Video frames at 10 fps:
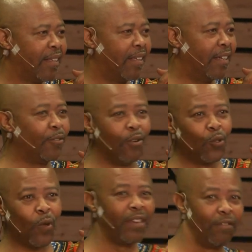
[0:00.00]
And
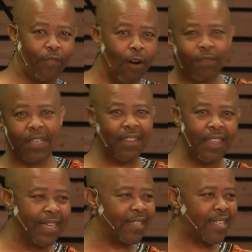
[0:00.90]
those who are involved in
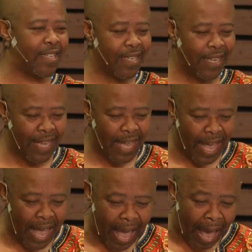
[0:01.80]
things.
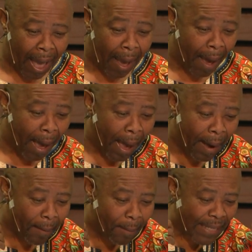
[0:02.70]

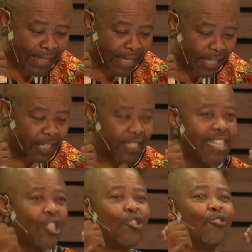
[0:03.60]
But it
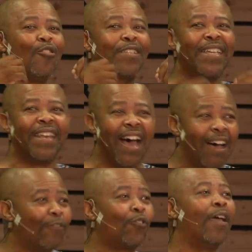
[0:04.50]
is not
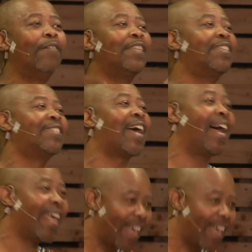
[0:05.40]
enough to have a desire